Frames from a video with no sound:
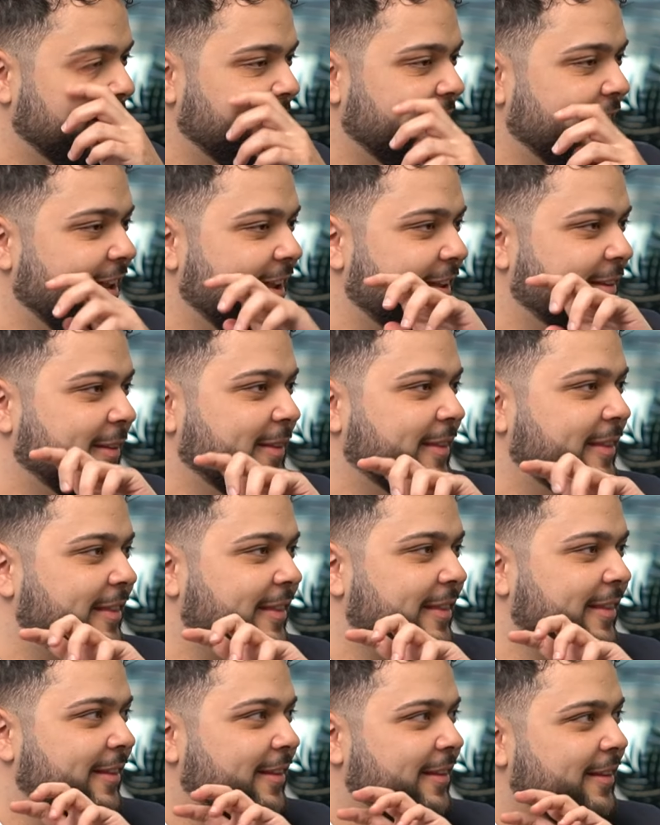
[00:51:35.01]
And
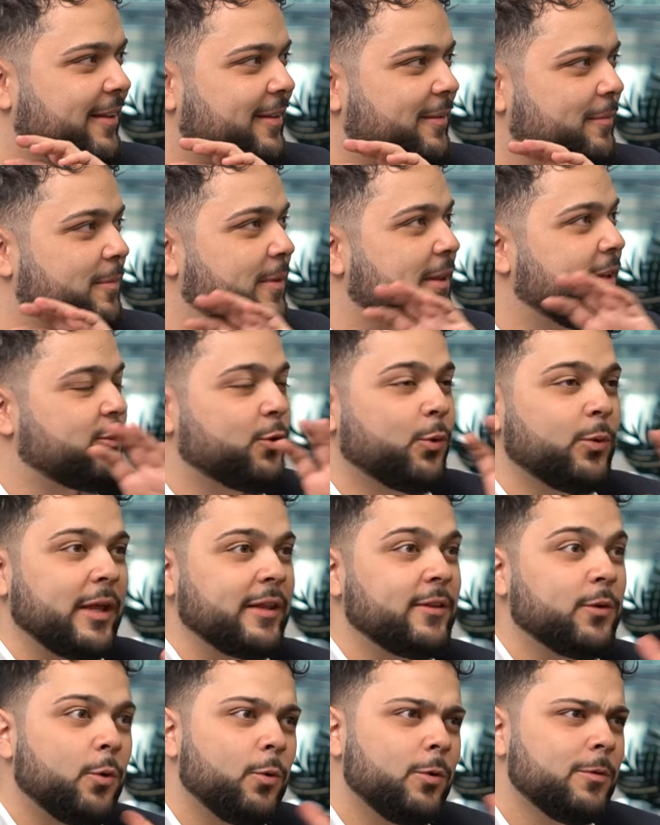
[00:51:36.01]

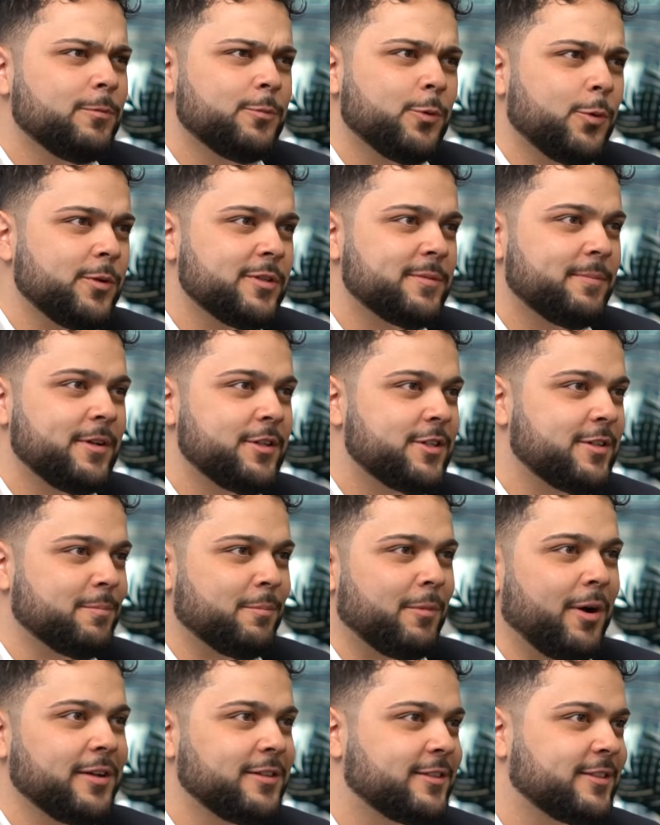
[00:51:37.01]
they all always
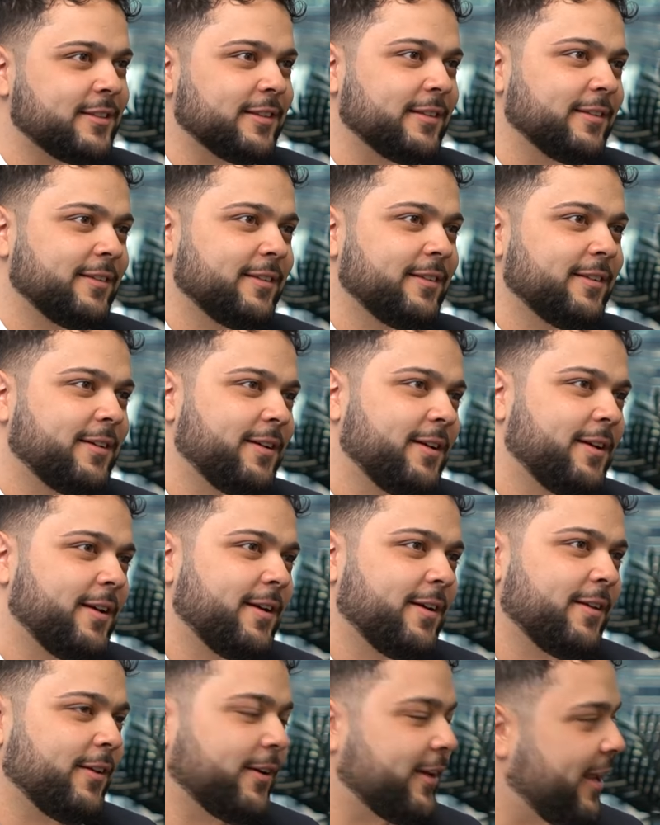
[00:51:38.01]
mention mindset.
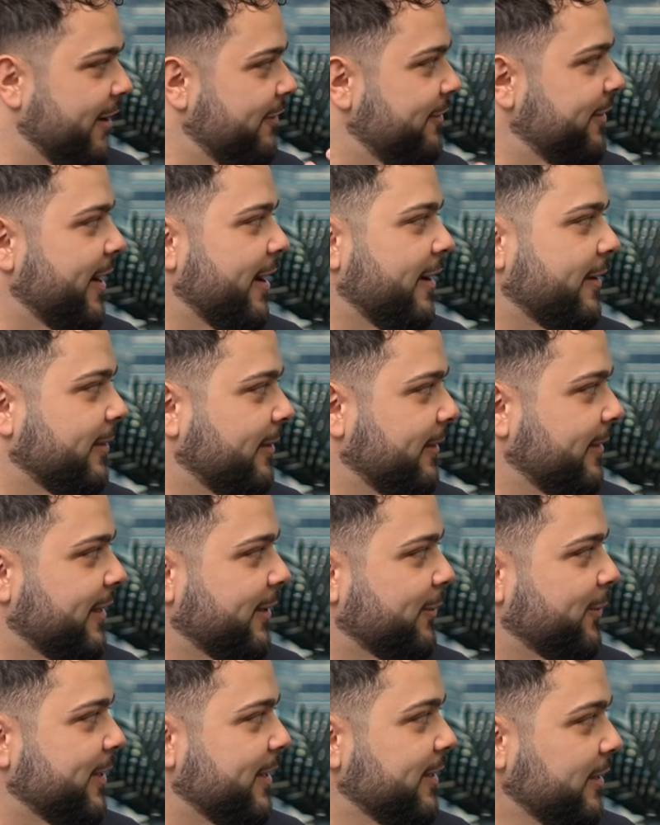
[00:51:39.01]
Like every
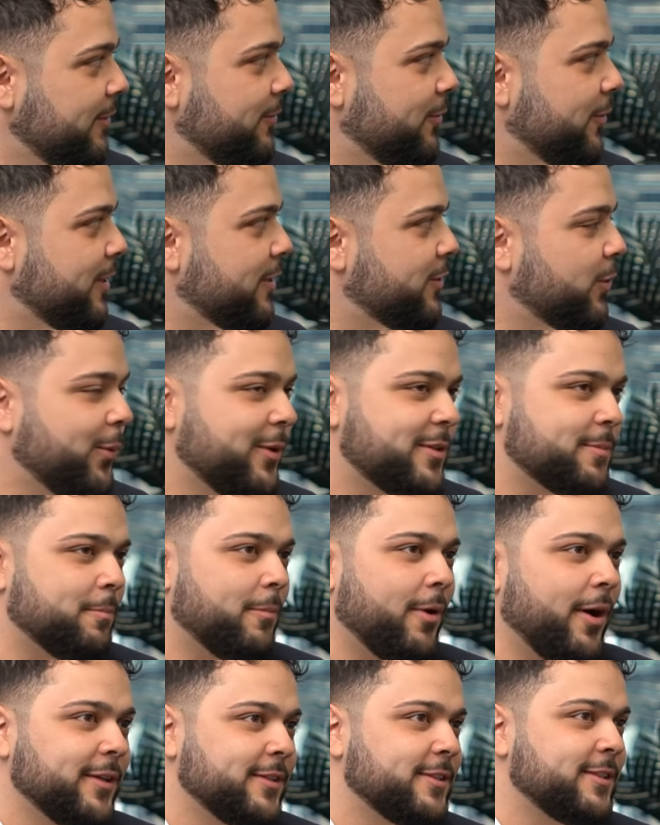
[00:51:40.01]
athlete that we interviewed, it's always
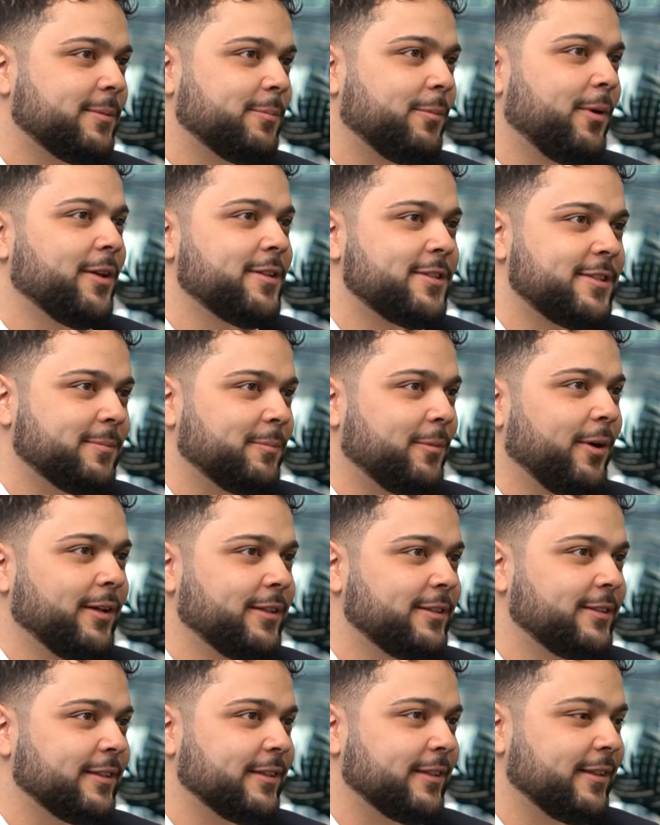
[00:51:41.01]

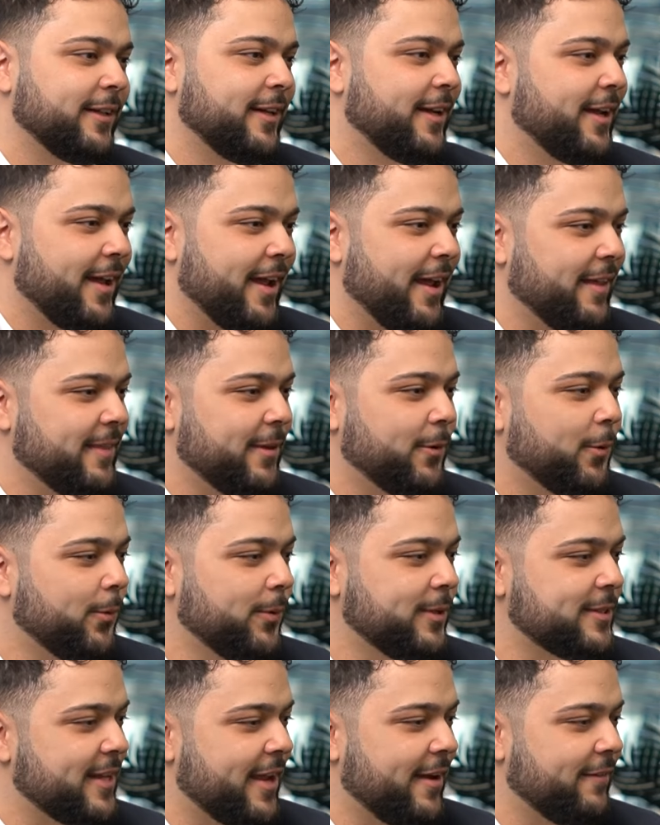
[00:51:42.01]
mindset. And they
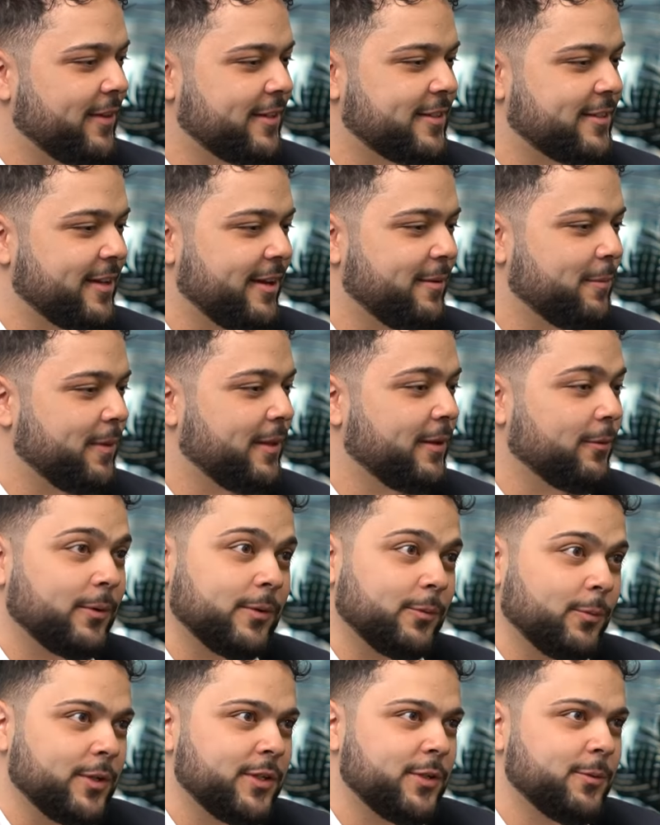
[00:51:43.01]
always have the same thing.
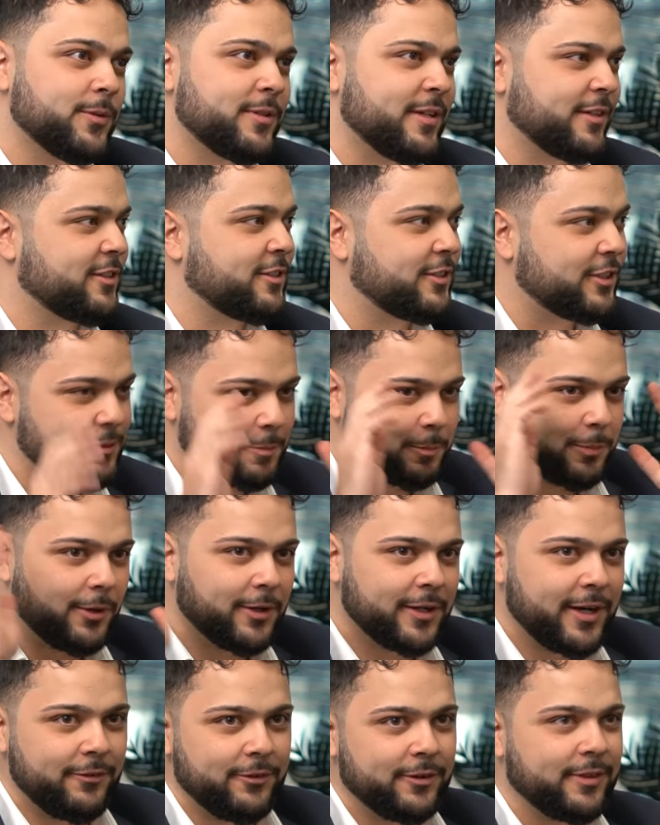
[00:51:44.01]
What you were saying is just
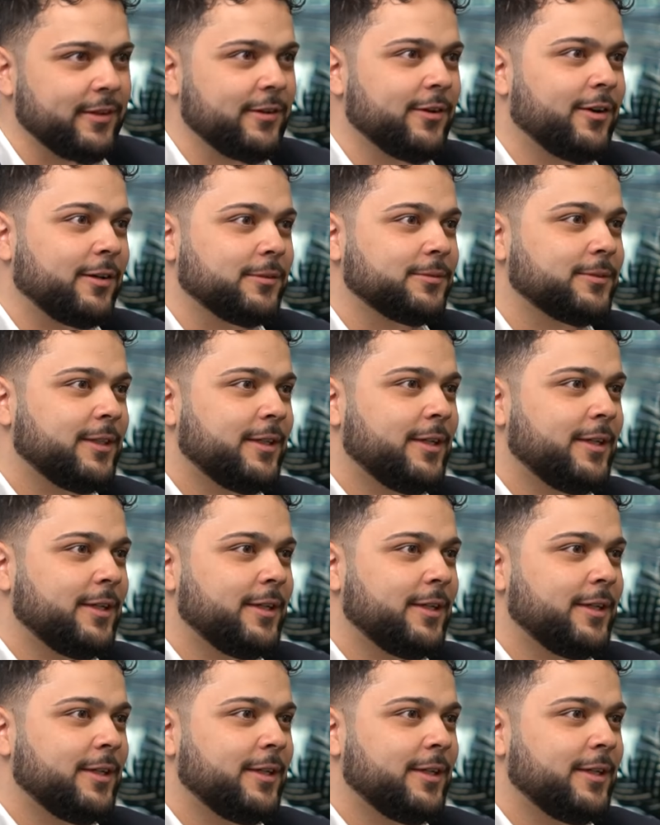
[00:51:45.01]
block everything off.